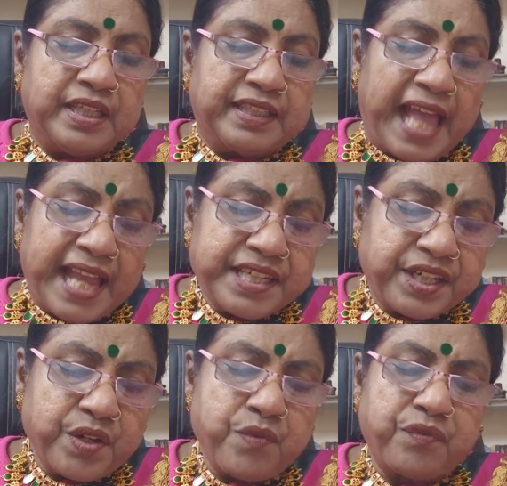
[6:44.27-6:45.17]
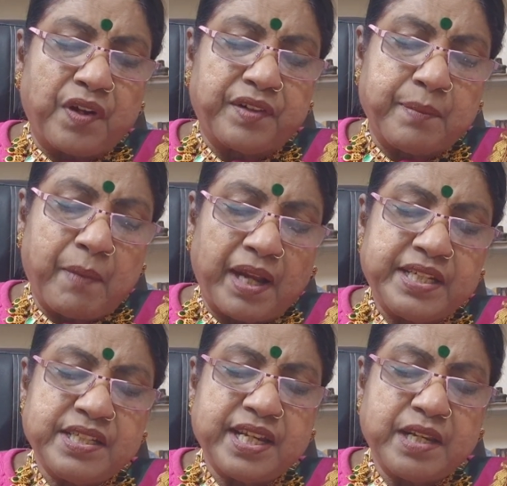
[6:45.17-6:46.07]
Thank you for
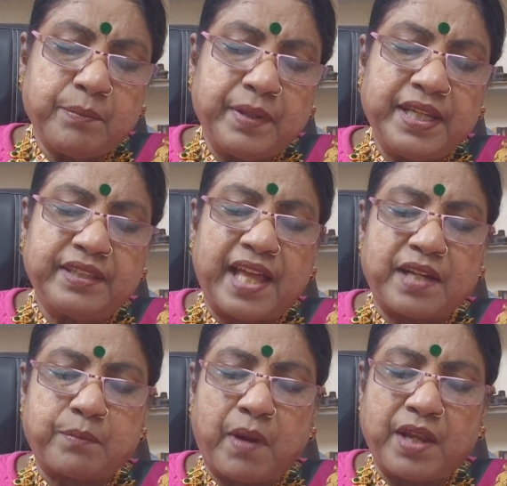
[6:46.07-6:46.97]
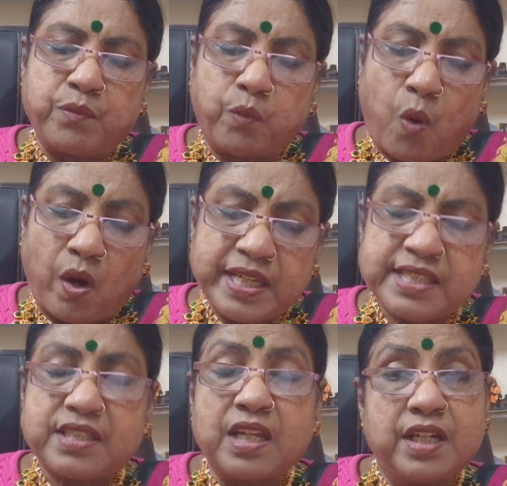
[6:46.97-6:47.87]
reminding me that my
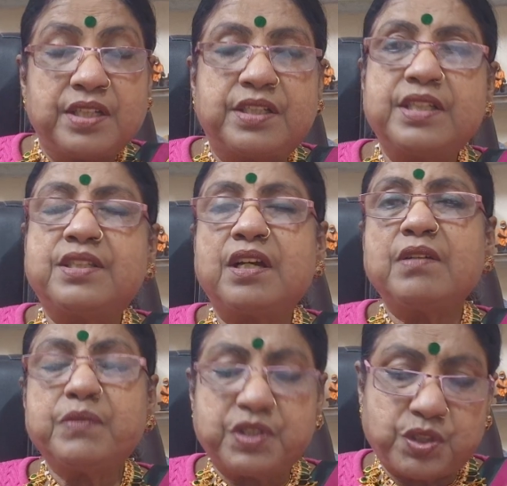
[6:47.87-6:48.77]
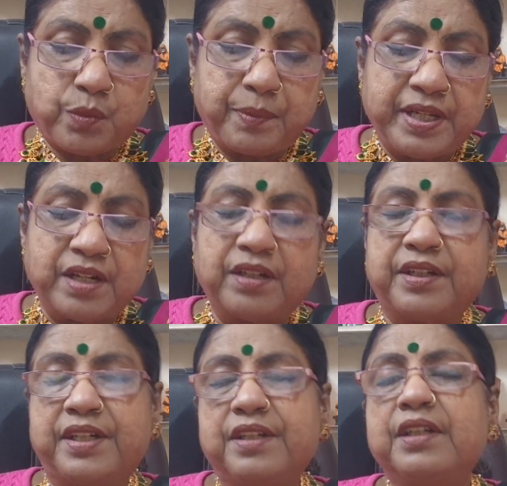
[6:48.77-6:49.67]
voice deserves to be
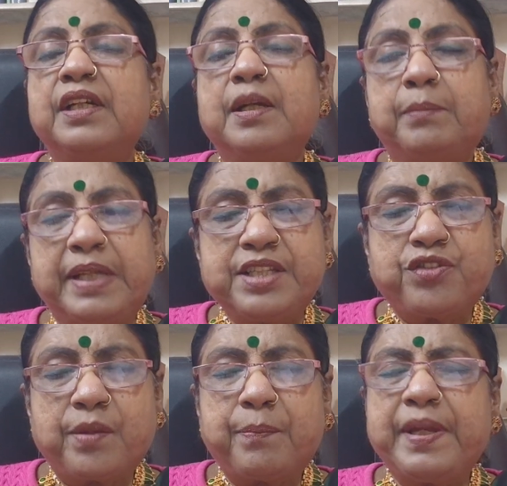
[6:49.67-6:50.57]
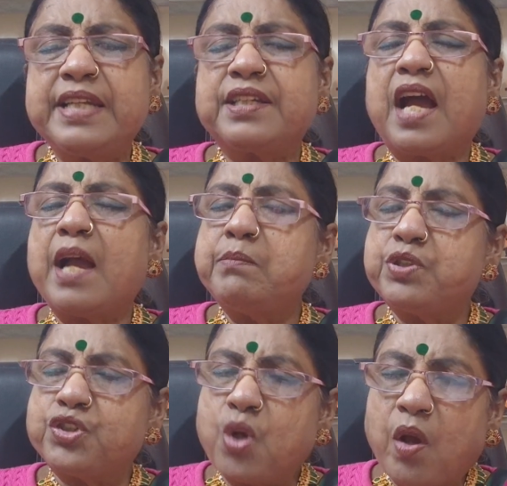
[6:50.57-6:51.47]
heard. Please repeat, I'm
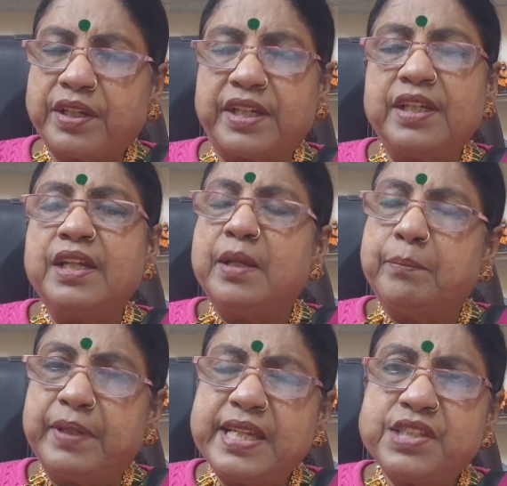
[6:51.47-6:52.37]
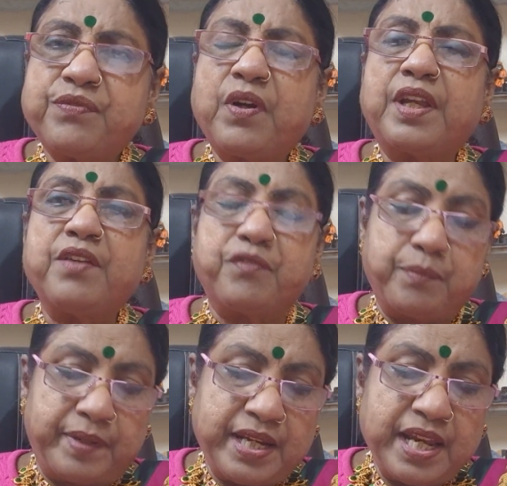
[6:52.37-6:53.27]
sorry. Please forgive
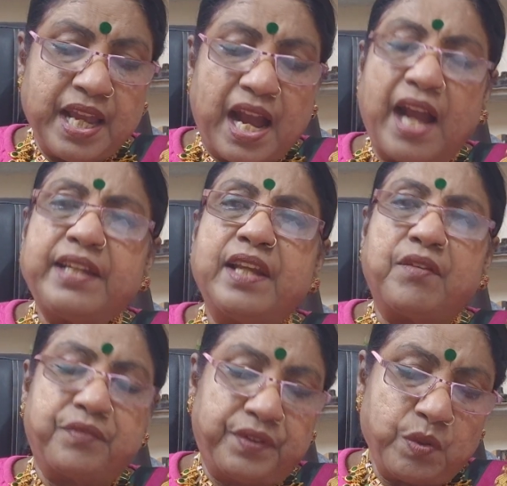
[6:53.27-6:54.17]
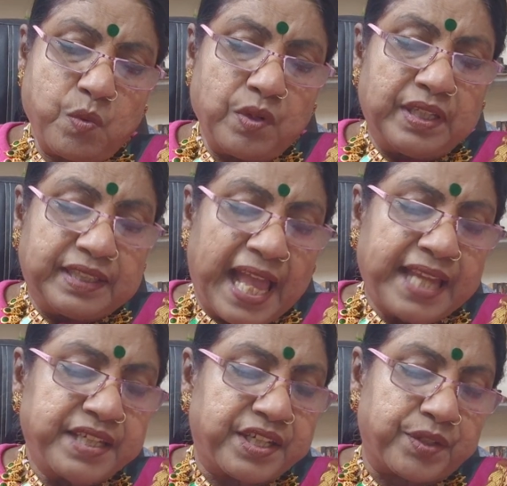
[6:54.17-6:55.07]
me. I love you.
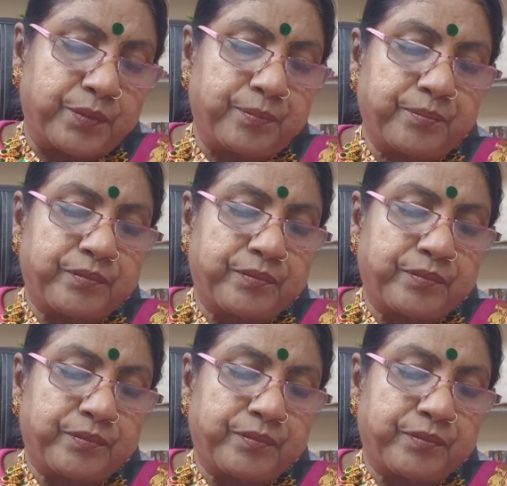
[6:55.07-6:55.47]
Thank you.